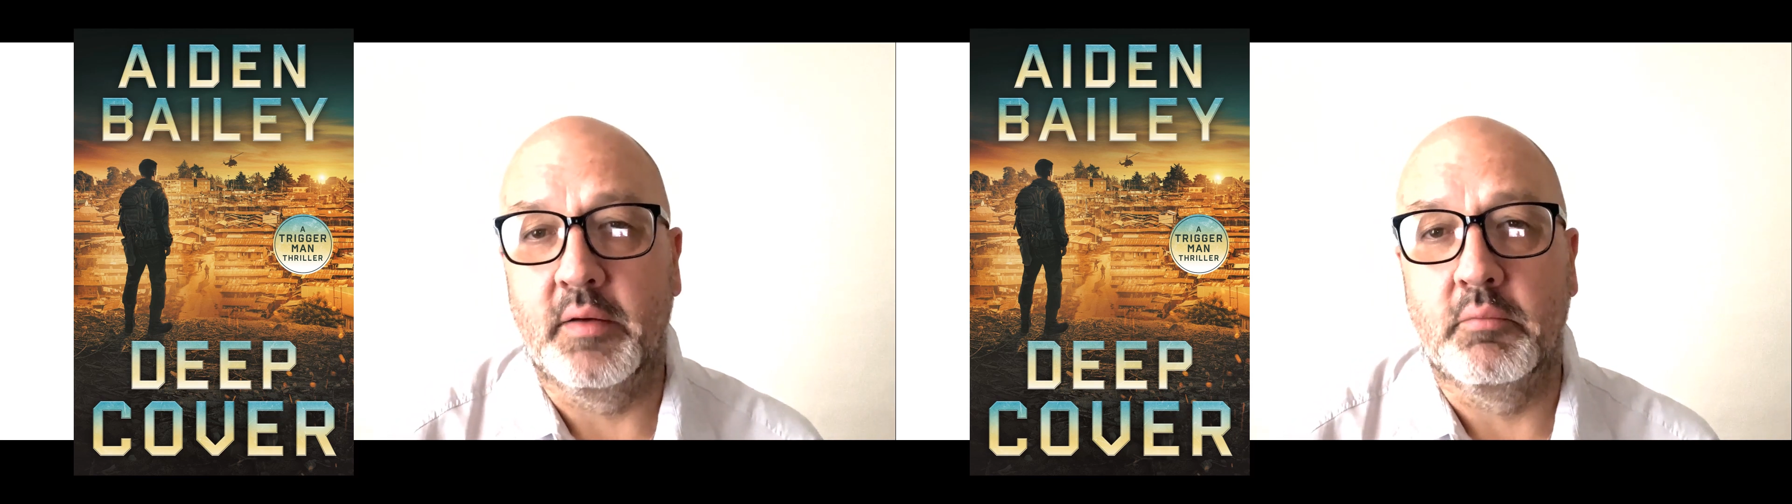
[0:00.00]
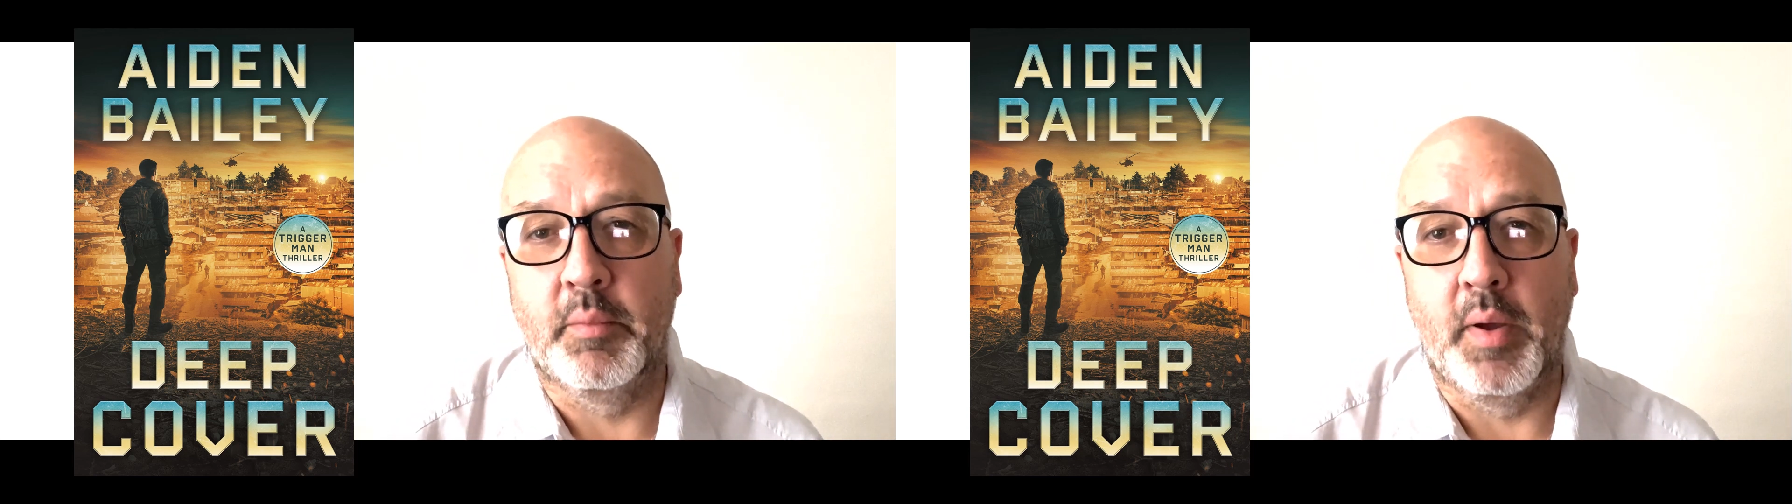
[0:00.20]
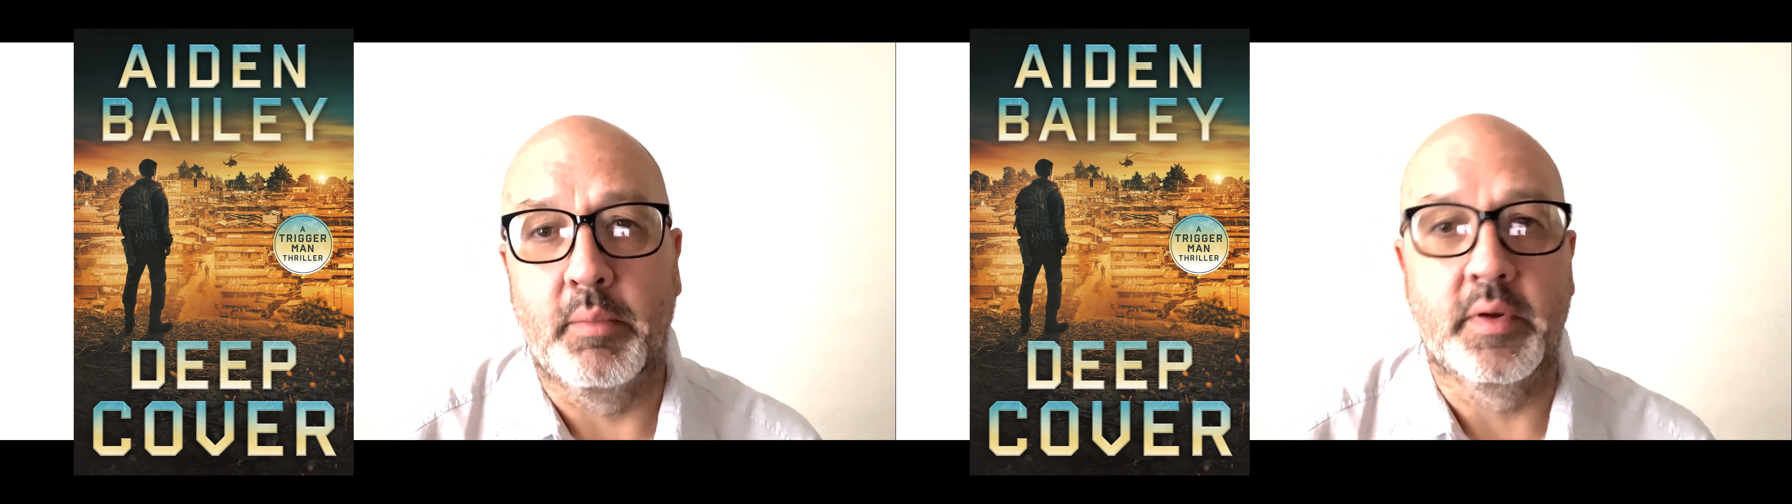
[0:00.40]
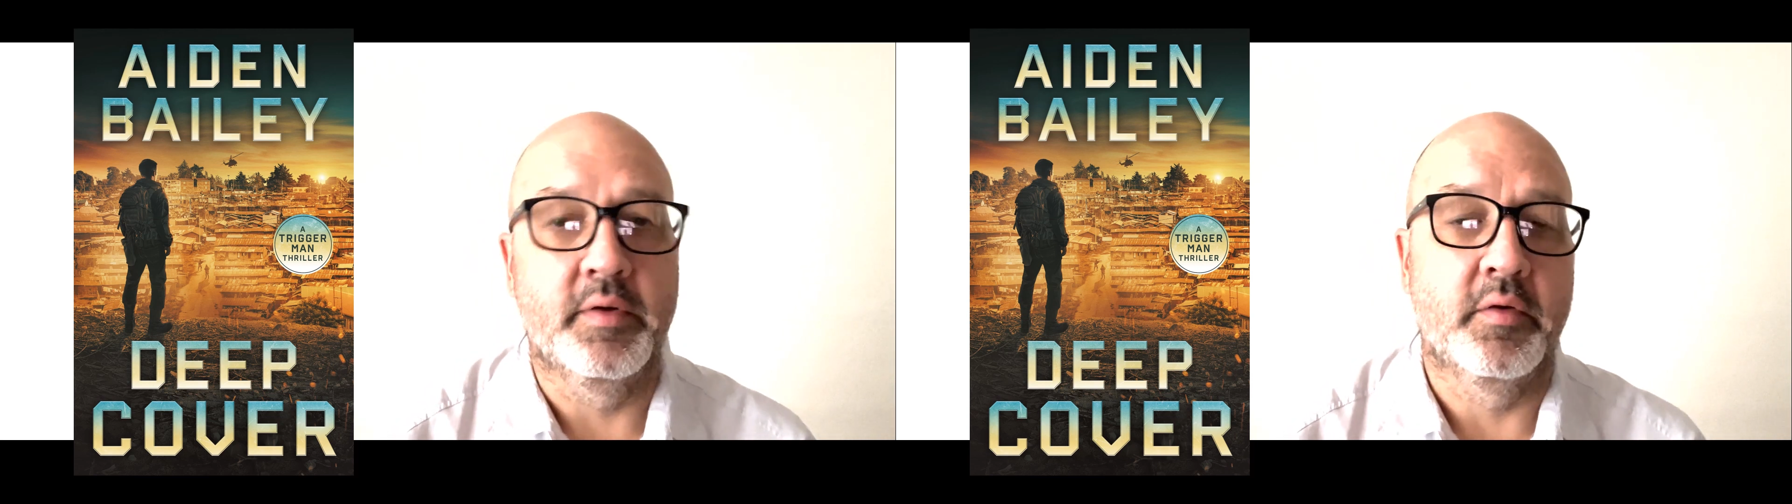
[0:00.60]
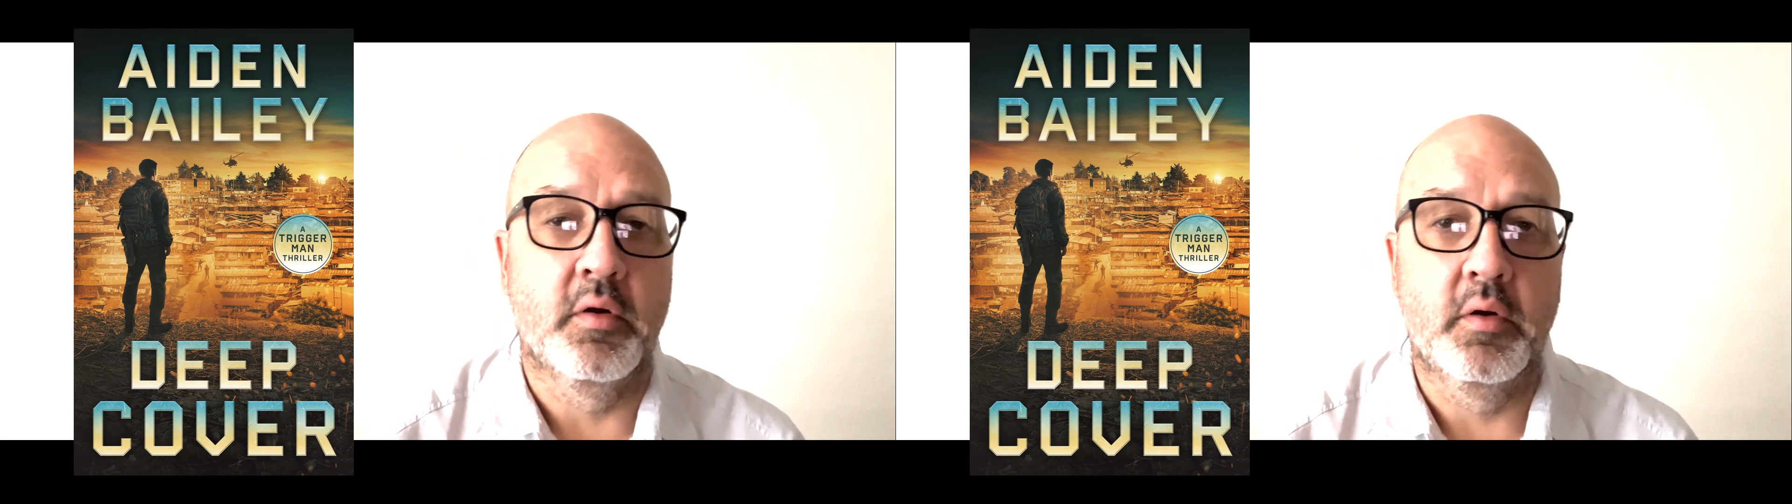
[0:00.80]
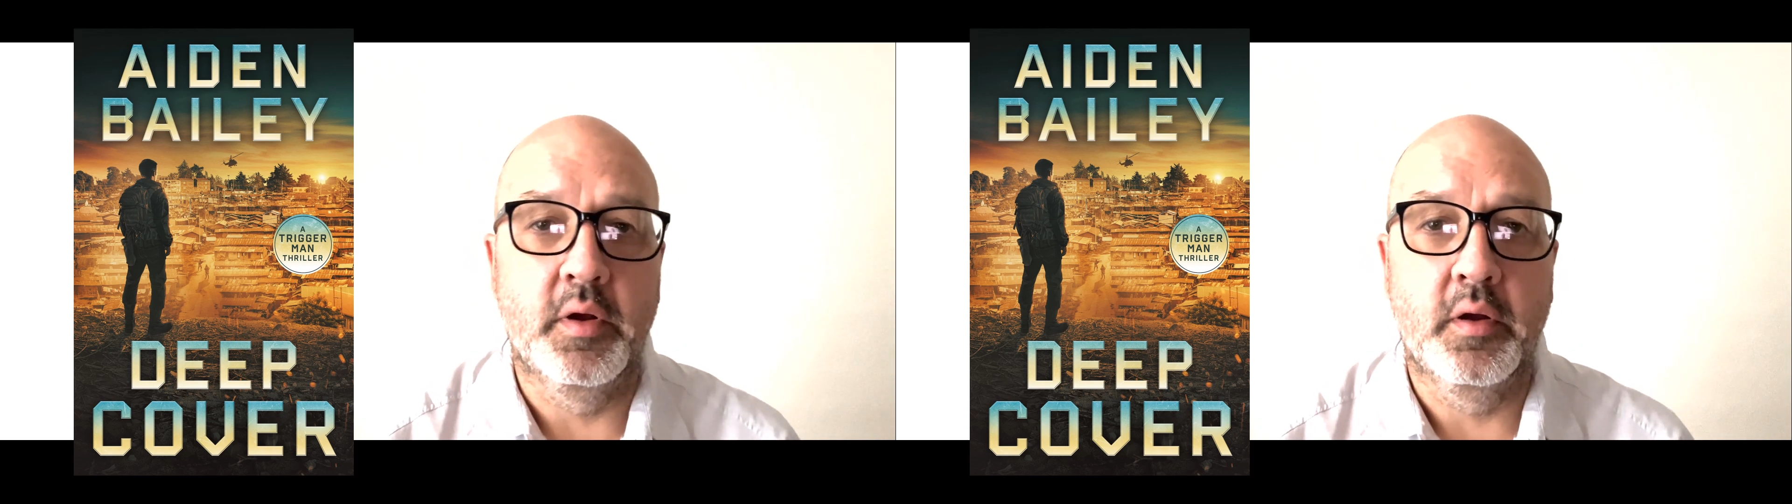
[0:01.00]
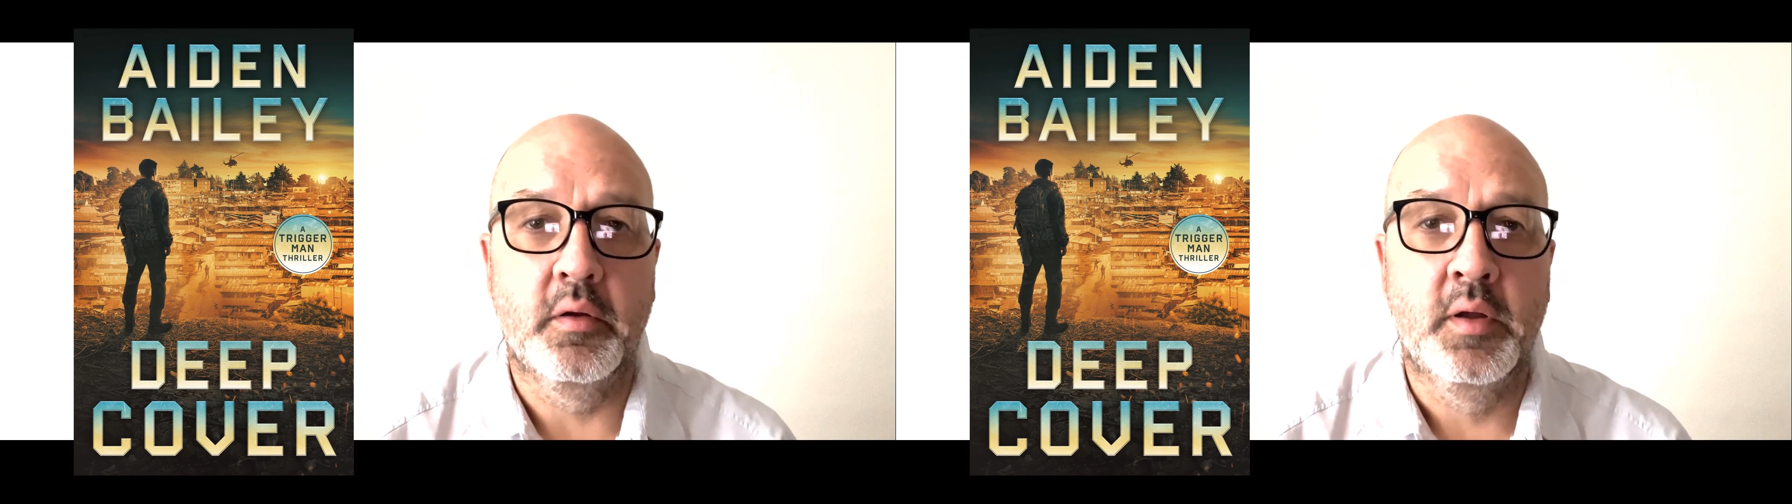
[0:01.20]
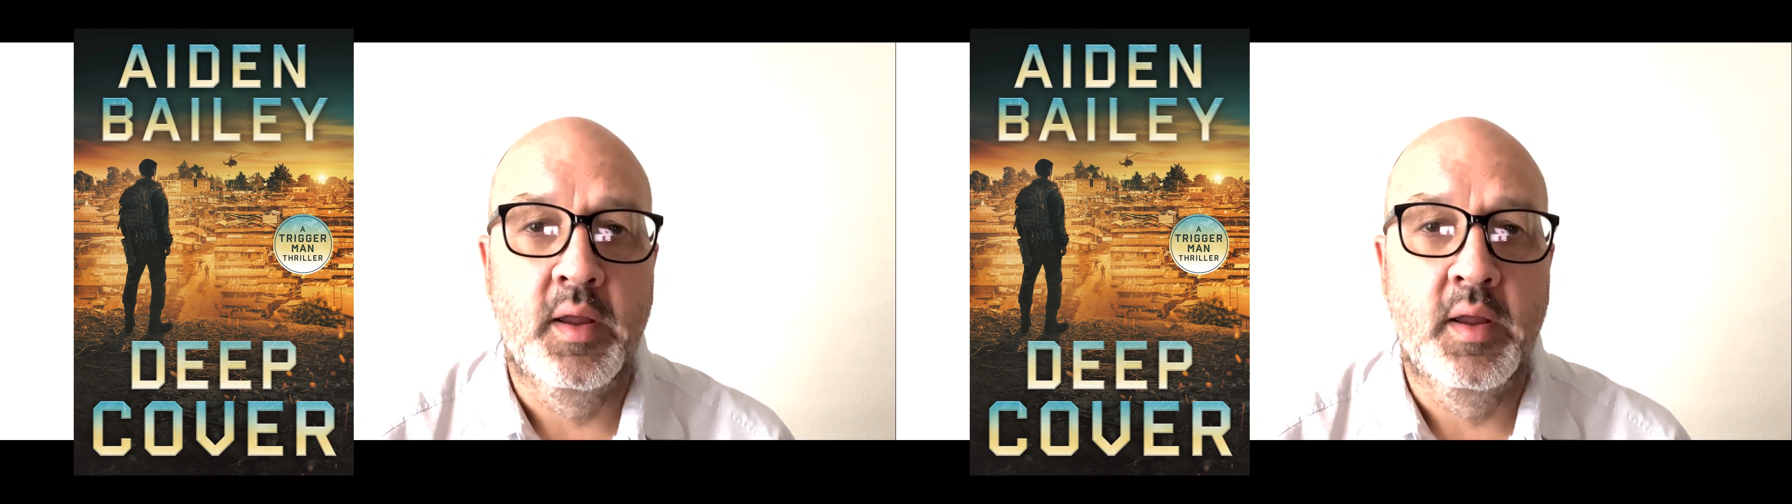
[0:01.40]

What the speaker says: Republic of Congo,